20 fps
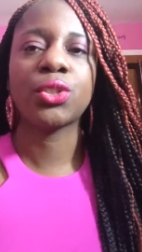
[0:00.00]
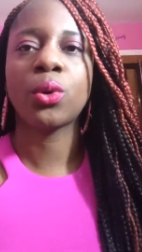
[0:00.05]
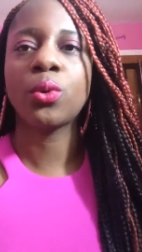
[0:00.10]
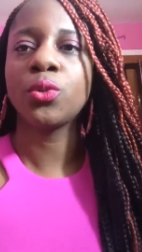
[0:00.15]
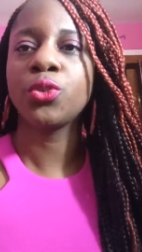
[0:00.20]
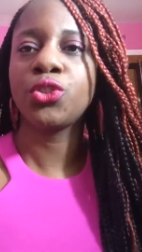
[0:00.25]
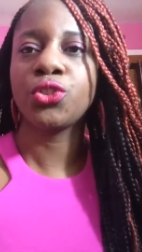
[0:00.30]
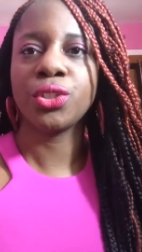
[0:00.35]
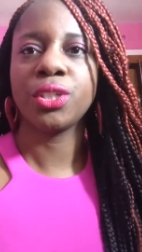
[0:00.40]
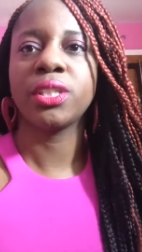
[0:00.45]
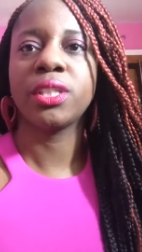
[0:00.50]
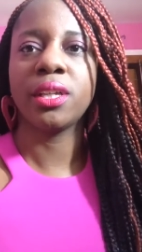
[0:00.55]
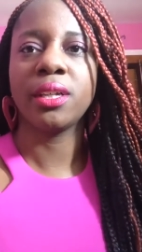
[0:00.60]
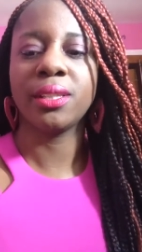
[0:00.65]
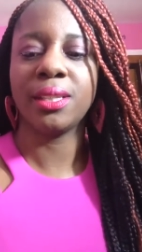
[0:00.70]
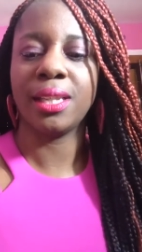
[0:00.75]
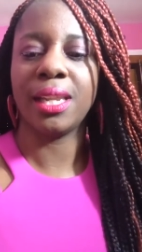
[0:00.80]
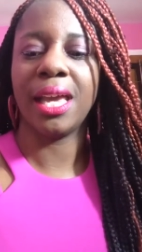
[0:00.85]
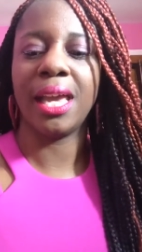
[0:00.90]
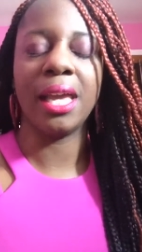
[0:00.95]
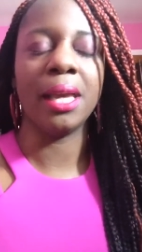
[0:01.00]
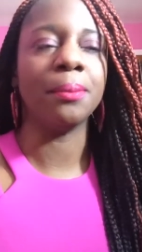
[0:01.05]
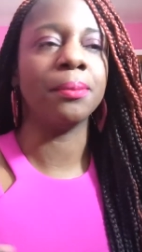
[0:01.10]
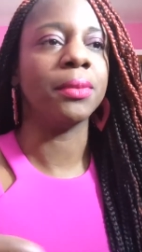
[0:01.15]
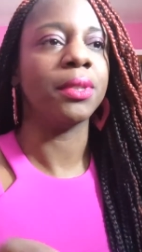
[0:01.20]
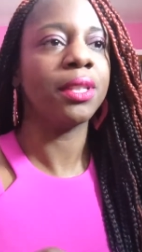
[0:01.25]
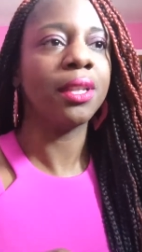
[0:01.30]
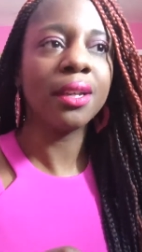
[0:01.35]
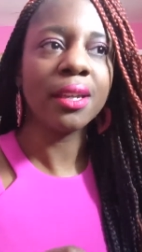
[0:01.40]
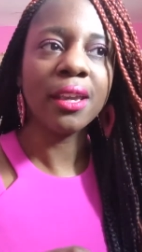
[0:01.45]
sultry look that
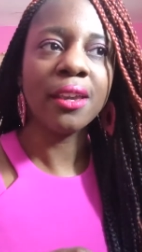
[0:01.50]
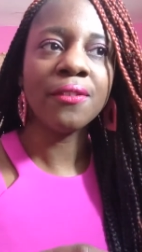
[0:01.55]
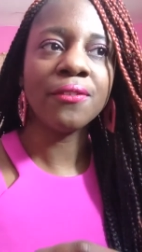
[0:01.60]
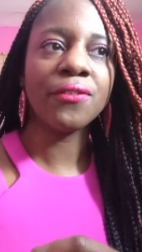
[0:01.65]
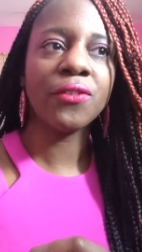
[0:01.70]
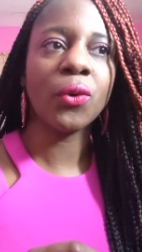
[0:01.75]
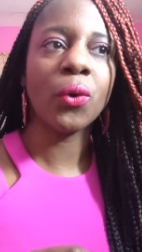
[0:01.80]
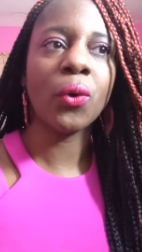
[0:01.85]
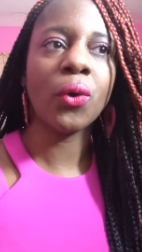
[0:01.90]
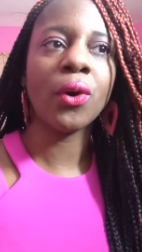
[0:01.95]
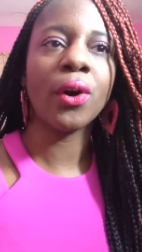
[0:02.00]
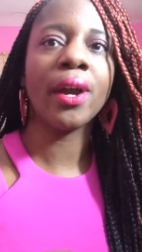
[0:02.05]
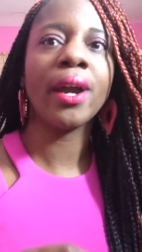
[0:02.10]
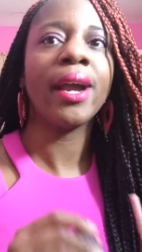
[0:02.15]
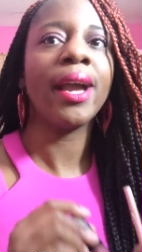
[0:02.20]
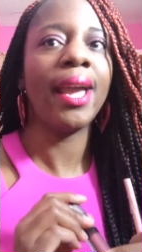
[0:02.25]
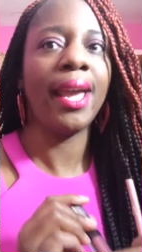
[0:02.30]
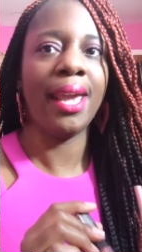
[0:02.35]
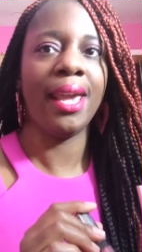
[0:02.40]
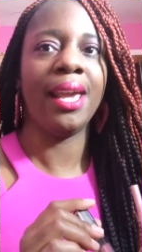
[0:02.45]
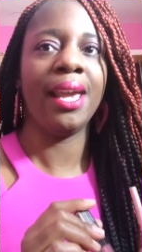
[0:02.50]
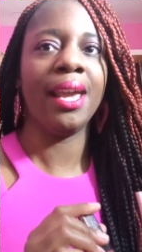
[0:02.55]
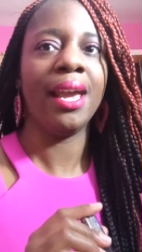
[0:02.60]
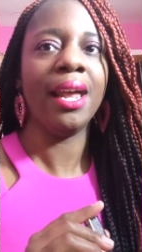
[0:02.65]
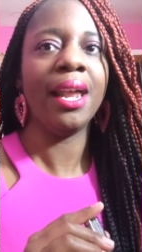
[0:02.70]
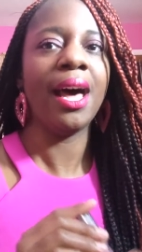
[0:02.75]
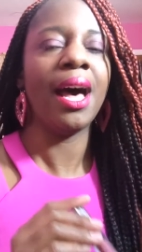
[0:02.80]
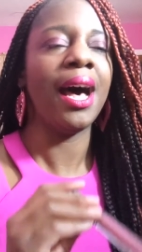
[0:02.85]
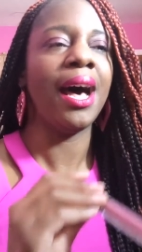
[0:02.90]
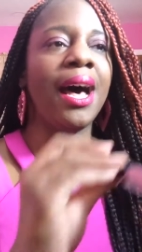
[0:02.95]
I am looking for,
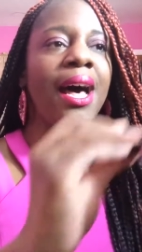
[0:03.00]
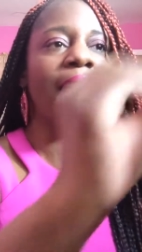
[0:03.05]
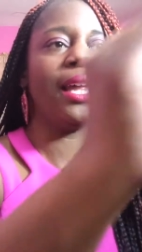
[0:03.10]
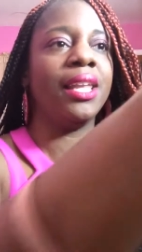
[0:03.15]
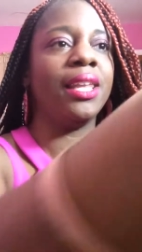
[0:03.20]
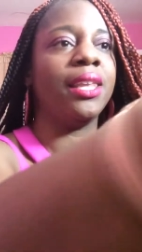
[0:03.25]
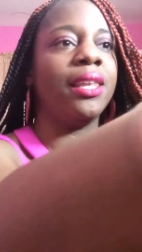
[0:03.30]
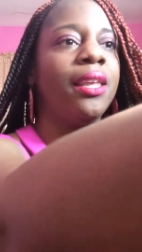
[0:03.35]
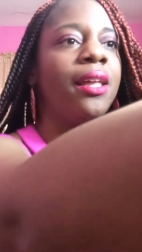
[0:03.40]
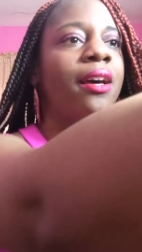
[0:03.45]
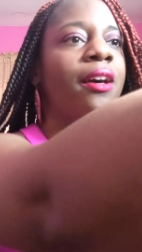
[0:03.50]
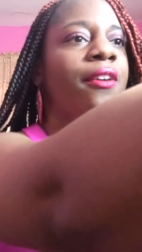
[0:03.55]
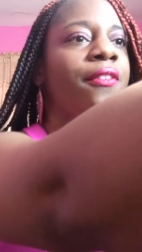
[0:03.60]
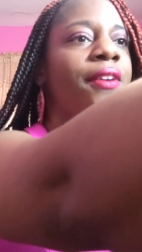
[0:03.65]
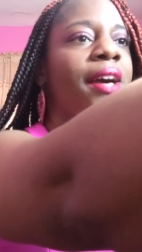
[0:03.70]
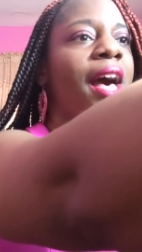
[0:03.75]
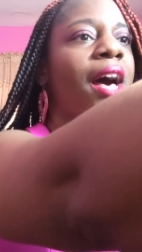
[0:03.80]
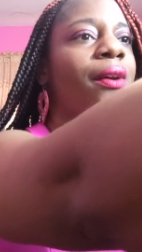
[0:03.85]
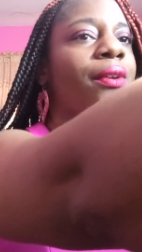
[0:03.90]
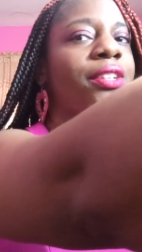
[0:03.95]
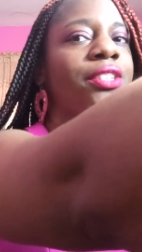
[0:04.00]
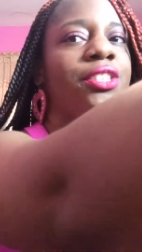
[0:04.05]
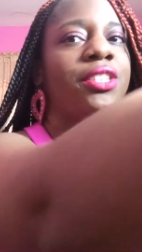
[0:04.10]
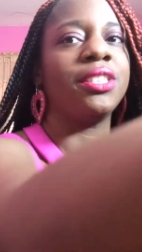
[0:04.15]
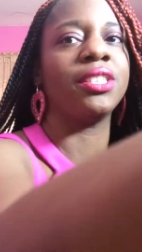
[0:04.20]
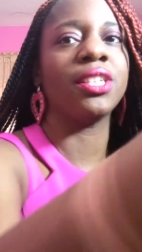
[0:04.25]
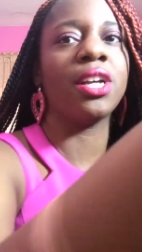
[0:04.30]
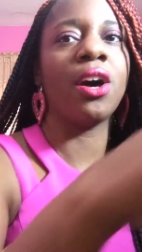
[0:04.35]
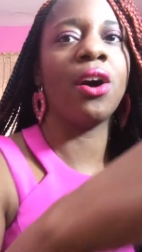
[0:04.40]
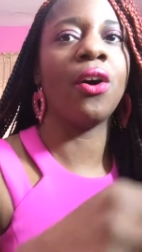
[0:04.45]
and I love how
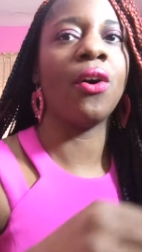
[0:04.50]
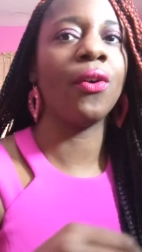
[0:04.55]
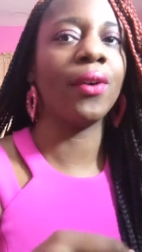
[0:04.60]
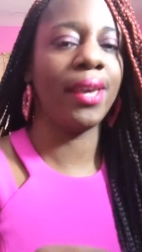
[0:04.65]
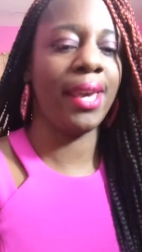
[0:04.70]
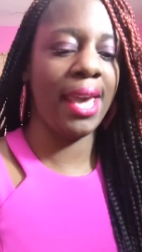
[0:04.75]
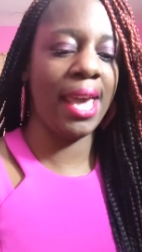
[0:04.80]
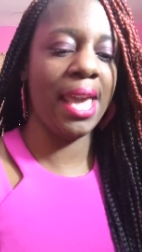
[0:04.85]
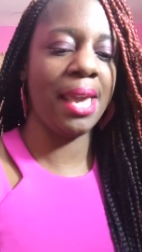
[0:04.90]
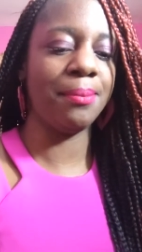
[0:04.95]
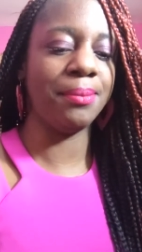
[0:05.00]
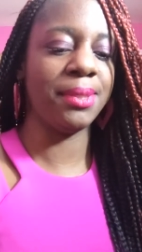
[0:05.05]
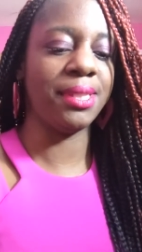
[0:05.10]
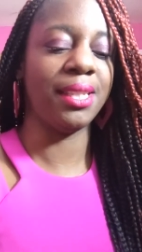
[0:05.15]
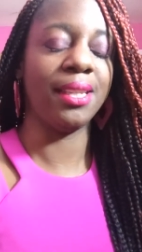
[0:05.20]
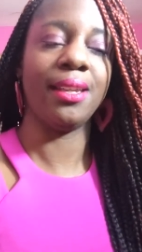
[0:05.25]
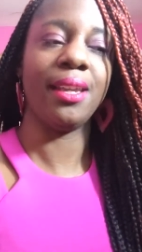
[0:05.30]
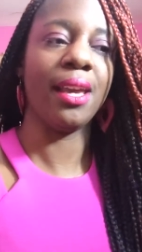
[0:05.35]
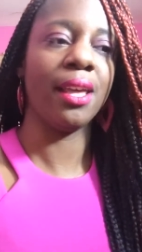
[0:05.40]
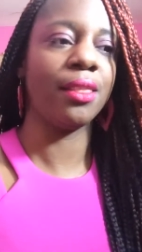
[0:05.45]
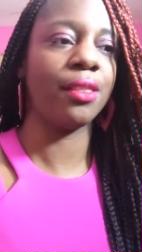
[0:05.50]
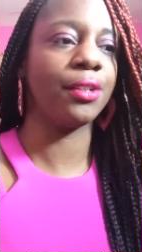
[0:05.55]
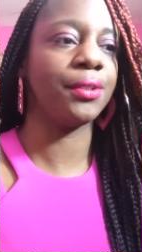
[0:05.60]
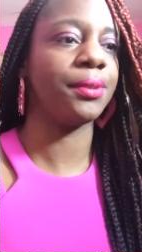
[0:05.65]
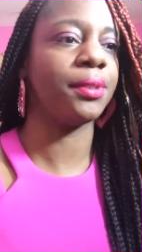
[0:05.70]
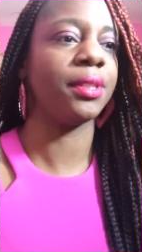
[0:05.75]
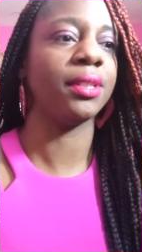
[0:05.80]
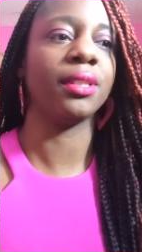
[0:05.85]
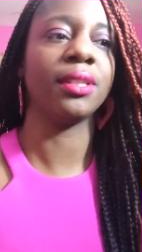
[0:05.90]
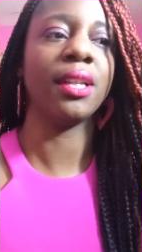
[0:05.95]
it just all came
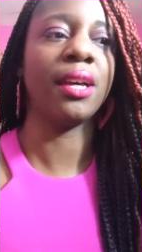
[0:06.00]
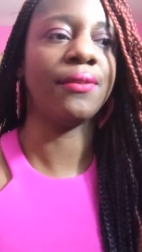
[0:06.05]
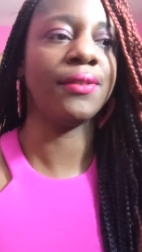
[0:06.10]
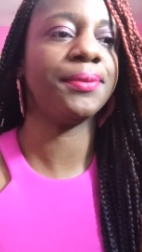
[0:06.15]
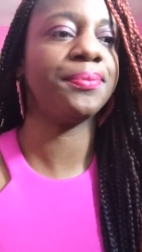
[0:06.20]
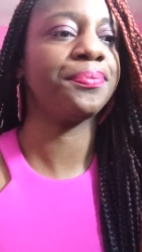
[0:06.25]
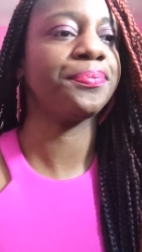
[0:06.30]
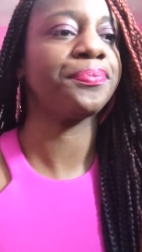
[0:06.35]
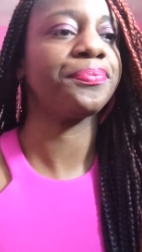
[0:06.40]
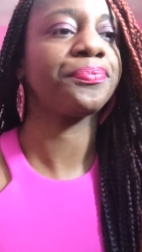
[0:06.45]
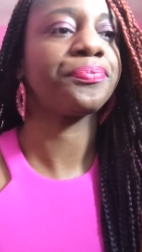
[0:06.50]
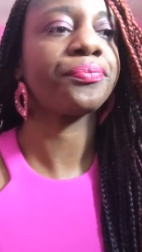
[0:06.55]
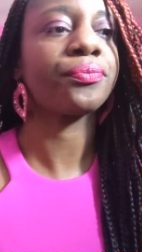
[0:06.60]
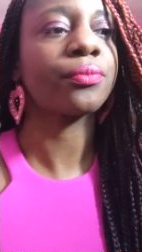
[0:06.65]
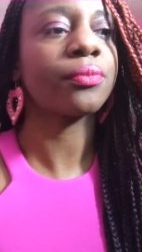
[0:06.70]
together. Love it.